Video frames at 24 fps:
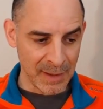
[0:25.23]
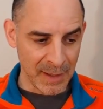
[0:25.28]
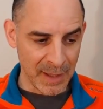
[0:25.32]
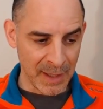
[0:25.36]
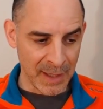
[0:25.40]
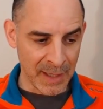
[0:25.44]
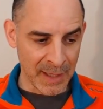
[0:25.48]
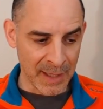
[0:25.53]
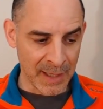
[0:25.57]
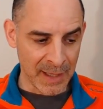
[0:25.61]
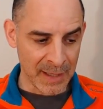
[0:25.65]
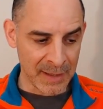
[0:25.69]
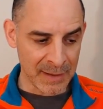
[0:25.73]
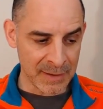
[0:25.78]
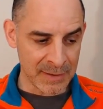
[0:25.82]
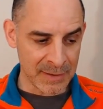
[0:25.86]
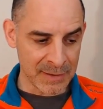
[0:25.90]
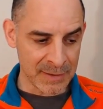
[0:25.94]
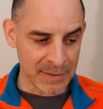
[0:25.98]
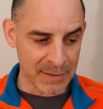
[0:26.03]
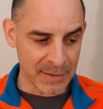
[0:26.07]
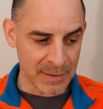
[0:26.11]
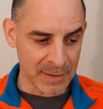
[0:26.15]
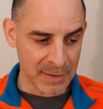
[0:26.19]
And
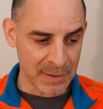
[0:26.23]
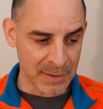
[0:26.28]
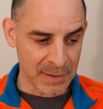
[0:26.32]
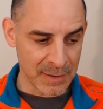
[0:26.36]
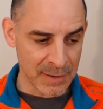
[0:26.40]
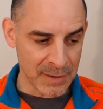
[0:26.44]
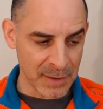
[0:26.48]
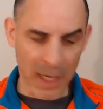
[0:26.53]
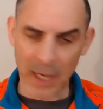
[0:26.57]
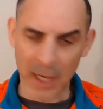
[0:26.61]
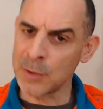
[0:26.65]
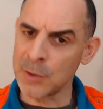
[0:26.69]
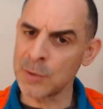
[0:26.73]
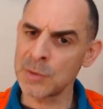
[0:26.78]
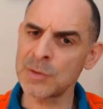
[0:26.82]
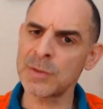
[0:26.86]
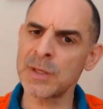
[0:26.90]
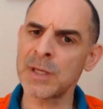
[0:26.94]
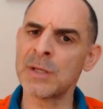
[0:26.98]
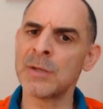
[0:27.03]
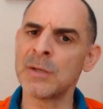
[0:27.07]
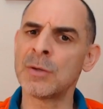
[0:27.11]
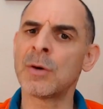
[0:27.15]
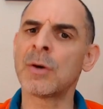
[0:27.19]
I used
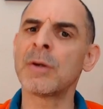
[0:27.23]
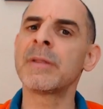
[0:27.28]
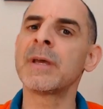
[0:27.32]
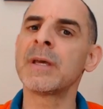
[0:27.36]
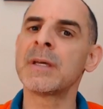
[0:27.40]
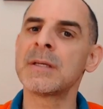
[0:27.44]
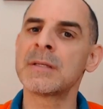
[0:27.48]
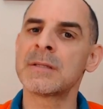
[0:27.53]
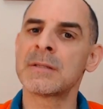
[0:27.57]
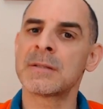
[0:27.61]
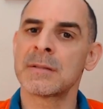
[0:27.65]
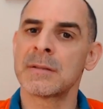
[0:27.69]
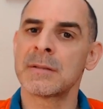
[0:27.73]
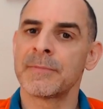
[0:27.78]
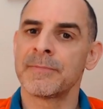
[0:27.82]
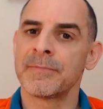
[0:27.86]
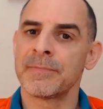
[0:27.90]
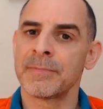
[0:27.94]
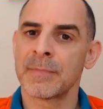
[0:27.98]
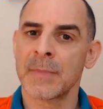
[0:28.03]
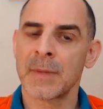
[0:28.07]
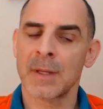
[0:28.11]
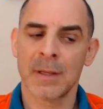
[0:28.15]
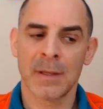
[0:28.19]
to ignore this,
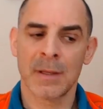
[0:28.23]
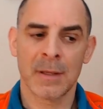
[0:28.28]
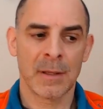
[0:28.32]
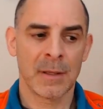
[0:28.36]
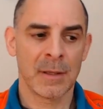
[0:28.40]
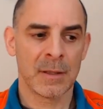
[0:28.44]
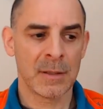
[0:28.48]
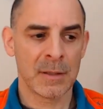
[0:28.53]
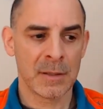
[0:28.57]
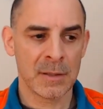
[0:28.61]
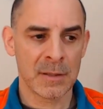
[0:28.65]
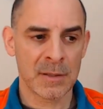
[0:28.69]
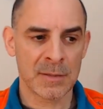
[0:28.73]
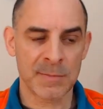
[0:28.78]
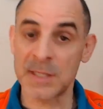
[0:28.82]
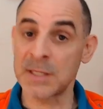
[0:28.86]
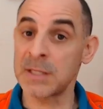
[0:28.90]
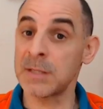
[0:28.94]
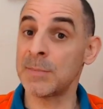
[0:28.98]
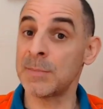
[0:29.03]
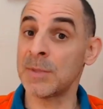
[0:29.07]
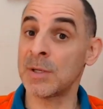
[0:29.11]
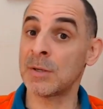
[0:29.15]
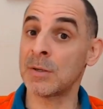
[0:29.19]

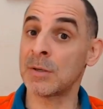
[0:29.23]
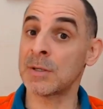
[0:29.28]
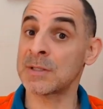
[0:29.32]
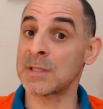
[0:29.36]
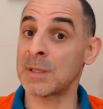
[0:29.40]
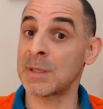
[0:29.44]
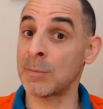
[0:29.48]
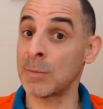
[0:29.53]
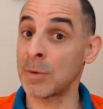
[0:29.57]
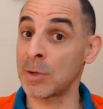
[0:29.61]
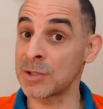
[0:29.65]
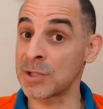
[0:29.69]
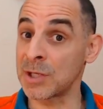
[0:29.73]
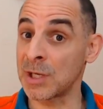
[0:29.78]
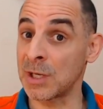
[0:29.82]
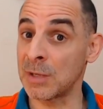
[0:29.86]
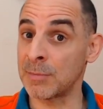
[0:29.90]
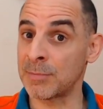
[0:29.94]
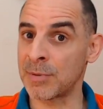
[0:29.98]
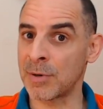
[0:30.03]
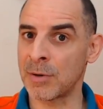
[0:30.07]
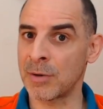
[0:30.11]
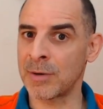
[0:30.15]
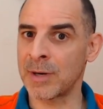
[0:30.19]
especially because I'm launching
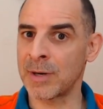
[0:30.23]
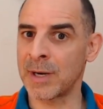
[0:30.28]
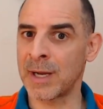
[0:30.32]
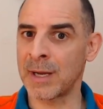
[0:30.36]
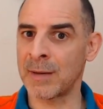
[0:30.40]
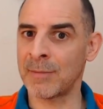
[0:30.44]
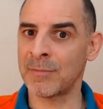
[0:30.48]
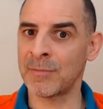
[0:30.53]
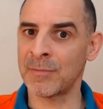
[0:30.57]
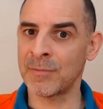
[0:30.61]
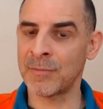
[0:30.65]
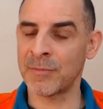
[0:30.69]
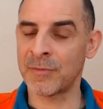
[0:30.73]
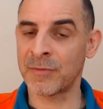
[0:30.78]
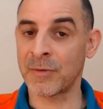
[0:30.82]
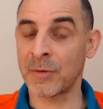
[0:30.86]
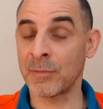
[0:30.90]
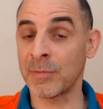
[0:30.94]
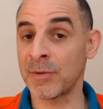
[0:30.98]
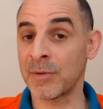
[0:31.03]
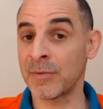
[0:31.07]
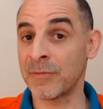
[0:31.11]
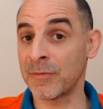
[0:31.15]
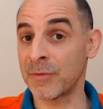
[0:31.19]
a program
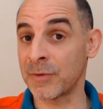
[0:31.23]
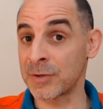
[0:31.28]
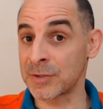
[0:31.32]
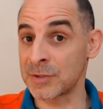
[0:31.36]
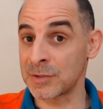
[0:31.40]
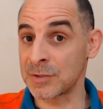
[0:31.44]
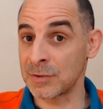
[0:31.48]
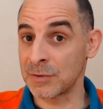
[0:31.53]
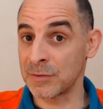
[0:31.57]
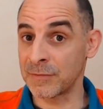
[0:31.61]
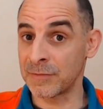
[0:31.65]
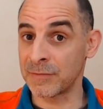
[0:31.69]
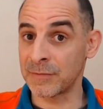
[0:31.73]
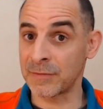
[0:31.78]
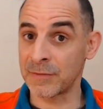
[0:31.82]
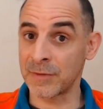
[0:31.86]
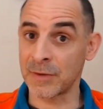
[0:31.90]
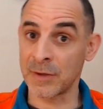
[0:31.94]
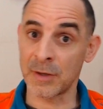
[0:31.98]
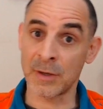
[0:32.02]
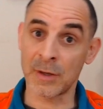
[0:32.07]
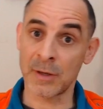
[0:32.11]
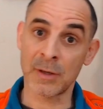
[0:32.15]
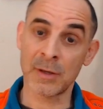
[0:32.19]
from the 1st of
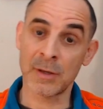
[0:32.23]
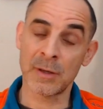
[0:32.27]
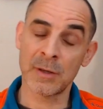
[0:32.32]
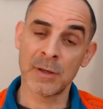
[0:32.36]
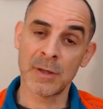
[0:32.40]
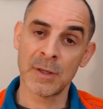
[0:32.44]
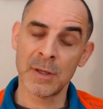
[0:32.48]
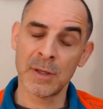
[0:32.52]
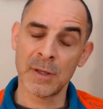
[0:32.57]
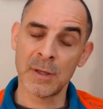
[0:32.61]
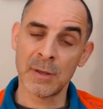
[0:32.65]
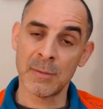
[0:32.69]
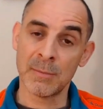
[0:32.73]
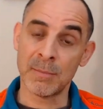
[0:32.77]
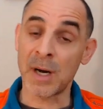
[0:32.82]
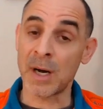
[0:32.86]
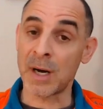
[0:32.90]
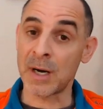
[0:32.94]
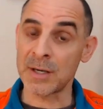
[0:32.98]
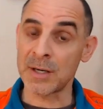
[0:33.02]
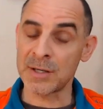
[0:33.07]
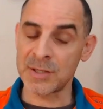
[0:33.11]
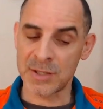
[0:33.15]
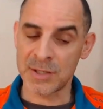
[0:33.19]

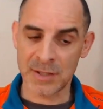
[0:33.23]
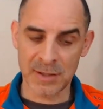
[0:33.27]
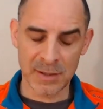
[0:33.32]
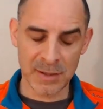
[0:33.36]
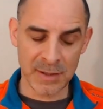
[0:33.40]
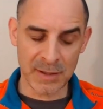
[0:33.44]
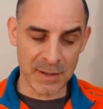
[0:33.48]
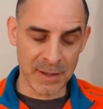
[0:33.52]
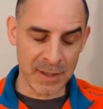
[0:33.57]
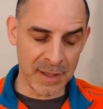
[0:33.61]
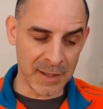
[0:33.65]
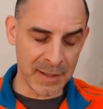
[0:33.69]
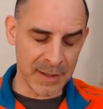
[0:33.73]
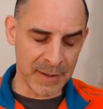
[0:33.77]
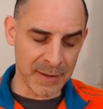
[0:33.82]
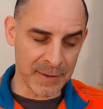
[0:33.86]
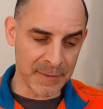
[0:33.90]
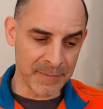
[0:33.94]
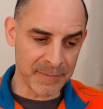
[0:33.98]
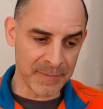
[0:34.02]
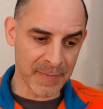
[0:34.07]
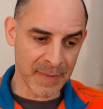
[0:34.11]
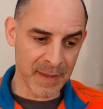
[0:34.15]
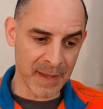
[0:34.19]
March,
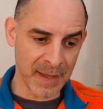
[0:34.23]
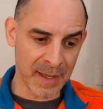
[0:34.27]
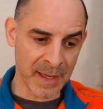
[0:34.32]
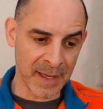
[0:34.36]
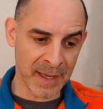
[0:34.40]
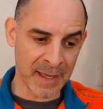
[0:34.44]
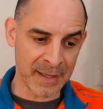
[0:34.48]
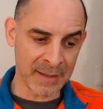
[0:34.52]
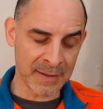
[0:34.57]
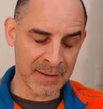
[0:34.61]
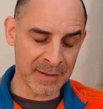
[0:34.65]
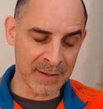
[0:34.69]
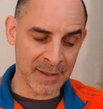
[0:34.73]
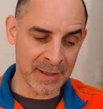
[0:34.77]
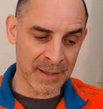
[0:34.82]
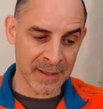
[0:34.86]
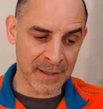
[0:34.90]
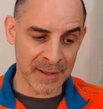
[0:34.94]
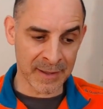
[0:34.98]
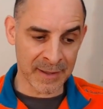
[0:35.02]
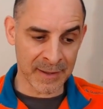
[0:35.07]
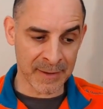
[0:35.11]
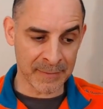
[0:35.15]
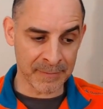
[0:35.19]
and it's
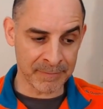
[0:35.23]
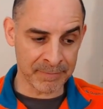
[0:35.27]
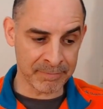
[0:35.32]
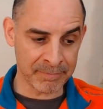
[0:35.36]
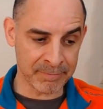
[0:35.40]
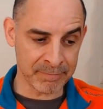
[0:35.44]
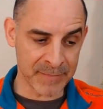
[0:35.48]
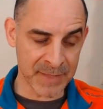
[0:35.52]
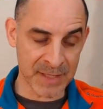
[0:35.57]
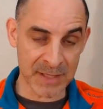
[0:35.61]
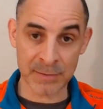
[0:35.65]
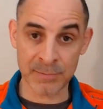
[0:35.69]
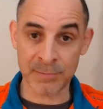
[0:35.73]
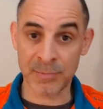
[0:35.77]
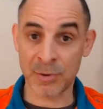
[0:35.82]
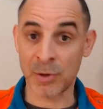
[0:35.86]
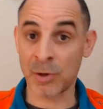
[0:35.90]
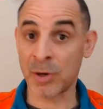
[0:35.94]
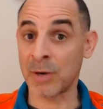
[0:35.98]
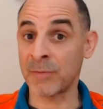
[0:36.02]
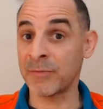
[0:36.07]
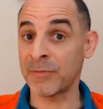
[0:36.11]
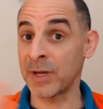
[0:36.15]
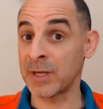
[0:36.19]
a
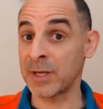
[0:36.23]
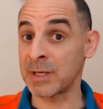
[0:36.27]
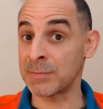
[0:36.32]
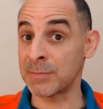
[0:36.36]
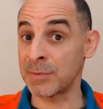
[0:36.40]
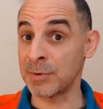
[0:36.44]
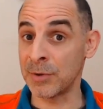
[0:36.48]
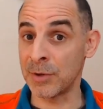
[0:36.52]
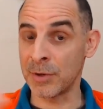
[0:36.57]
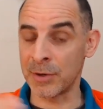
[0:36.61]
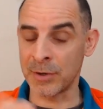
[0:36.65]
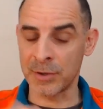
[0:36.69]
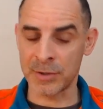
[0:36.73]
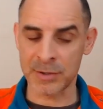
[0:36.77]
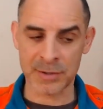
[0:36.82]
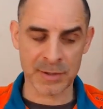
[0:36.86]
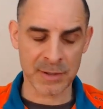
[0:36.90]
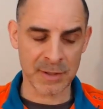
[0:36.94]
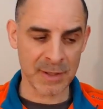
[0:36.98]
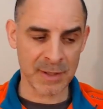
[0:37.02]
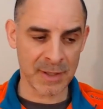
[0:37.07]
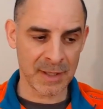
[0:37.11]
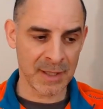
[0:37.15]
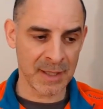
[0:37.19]
program for entrepreneurs,
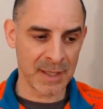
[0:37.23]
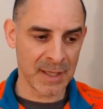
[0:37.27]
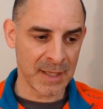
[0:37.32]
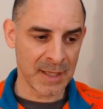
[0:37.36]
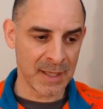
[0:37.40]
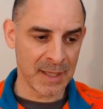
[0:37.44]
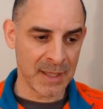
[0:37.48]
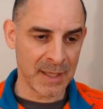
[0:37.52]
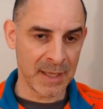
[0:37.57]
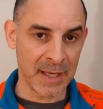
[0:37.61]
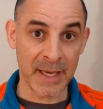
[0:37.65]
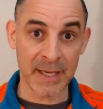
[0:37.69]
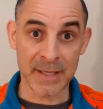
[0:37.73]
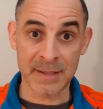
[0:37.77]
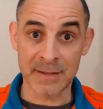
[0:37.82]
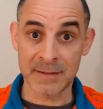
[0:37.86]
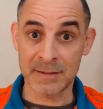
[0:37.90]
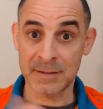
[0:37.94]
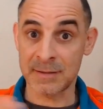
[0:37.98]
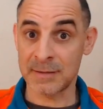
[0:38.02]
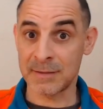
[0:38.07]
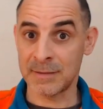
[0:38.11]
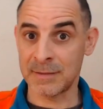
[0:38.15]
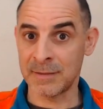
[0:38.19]
hence
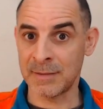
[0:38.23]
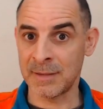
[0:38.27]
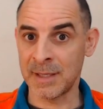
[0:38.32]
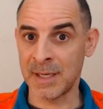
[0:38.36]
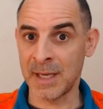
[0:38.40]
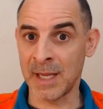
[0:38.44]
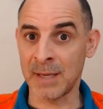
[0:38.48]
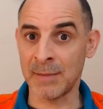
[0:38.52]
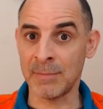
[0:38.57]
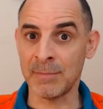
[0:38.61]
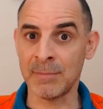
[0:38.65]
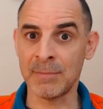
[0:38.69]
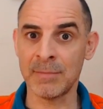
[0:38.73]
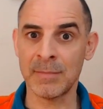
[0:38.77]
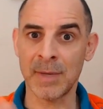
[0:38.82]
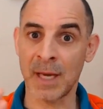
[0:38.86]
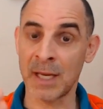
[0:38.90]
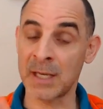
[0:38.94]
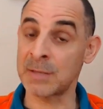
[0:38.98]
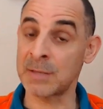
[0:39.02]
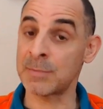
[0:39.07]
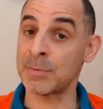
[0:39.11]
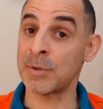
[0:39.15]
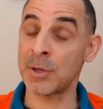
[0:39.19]
the name,
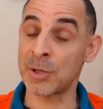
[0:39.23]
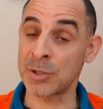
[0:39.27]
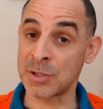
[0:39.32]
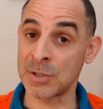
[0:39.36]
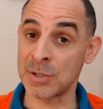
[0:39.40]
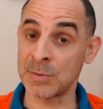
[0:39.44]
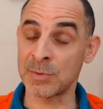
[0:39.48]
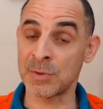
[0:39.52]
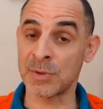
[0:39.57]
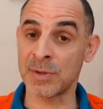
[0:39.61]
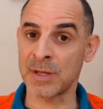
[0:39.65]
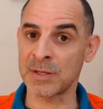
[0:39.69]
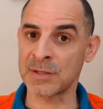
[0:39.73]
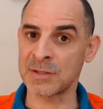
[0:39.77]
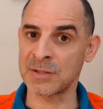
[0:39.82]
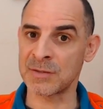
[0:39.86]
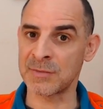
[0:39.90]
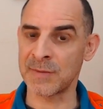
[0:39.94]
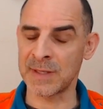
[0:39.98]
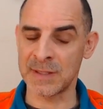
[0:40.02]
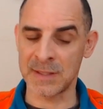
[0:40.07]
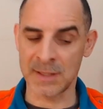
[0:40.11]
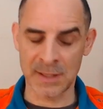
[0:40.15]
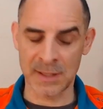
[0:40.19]
Entrepreneurship
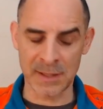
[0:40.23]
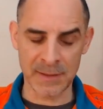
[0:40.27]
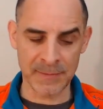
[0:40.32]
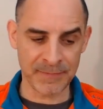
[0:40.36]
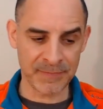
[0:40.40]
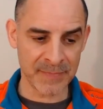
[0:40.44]
2020.